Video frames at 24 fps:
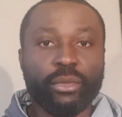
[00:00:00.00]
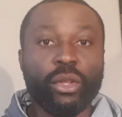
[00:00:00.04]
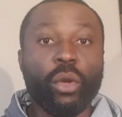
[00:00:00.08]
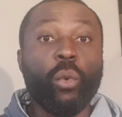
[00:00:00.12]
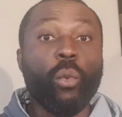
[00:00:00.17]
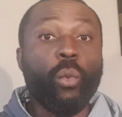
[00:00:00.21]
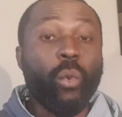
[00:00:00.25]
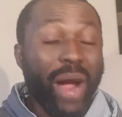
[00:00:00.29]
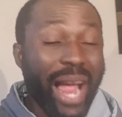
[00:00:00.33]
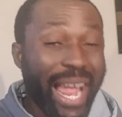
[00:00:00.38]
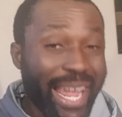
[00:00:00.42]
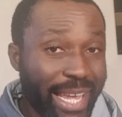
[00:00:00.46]

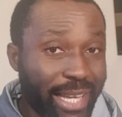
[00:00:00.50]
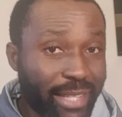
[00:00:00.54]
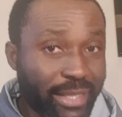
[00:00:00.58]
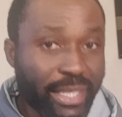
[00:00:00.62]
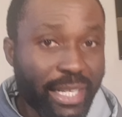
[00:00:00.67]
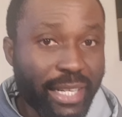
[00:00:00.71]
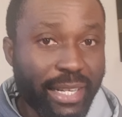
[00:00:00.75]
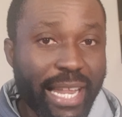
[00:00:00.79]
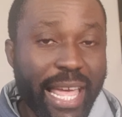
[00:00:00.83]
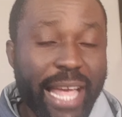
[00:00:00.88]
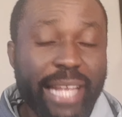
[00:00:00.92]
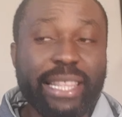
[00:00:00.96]
Why is
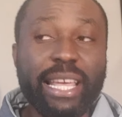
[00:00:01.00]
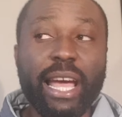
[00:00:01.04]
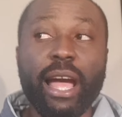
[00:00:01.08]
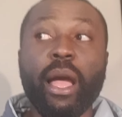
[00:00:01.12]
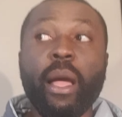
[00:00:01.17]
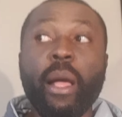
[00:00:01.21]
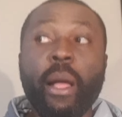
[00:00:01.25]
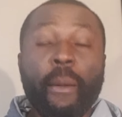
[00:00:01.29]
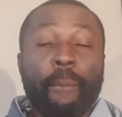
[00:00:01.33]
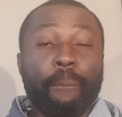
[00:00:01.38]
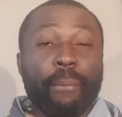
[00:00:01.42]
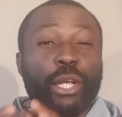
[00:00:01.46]
it like that?
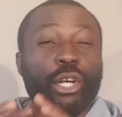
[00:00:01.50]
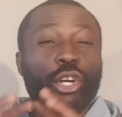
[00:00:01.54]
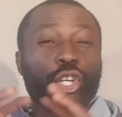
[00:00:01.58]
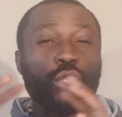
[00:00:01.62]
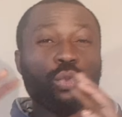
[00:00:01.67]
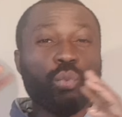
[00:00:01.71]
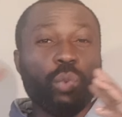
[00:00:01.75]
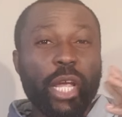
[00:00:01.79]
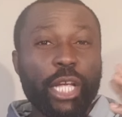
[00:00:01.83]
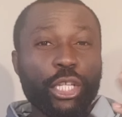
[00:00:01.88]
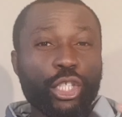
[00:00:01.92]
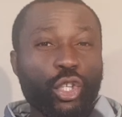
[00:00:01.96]

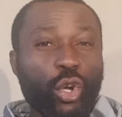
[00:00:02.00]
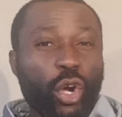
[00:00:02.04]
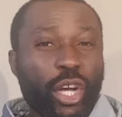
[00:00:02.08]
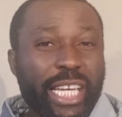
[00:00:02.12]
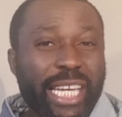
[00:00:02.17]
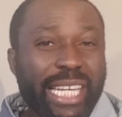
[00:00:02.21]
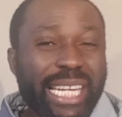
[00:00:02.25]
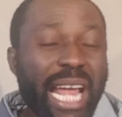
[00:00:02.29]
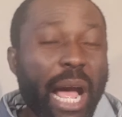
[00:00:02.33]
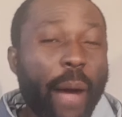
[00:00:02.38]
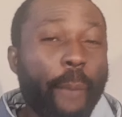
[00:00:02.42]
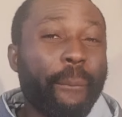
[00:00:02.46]
Because we're
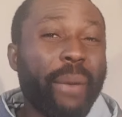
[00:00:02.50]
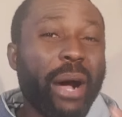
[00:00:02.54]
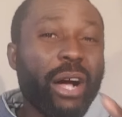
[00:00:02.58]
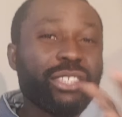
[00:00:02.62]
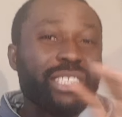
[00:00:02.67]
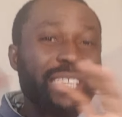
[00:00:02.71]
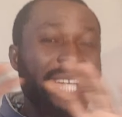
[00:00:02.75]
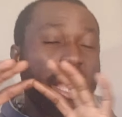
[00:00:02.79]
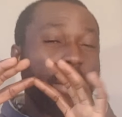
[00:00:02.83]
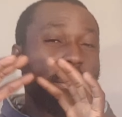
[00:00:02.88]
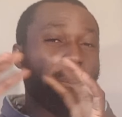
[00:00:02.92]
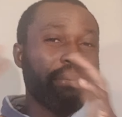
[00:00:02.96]
talking
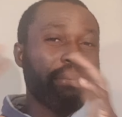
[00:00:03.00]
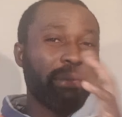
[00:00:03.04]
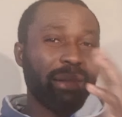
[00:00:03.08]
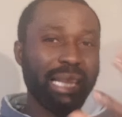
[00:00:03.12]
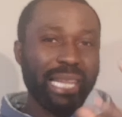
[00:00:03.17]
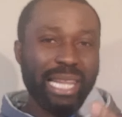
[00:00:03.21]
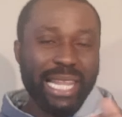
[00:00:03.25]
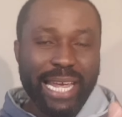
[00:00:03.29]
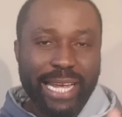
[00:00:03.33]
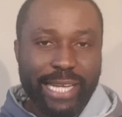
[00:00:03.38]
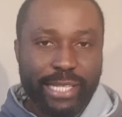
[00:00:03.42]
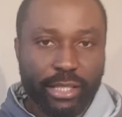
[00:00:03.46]
about a
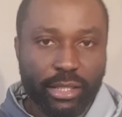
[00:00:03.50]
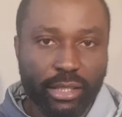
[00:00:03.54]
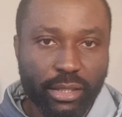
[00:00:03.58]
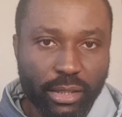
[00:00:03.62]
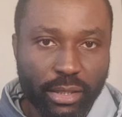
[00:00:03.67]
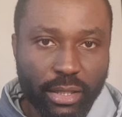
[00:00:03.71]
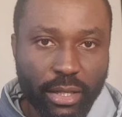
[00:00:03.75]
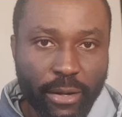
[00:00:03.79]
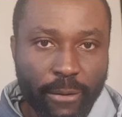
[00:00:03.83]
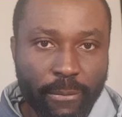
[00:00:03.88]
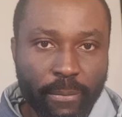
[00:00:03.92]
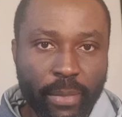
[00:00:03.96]

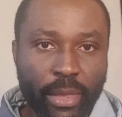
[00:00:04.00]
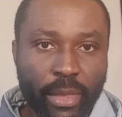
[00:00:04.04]
place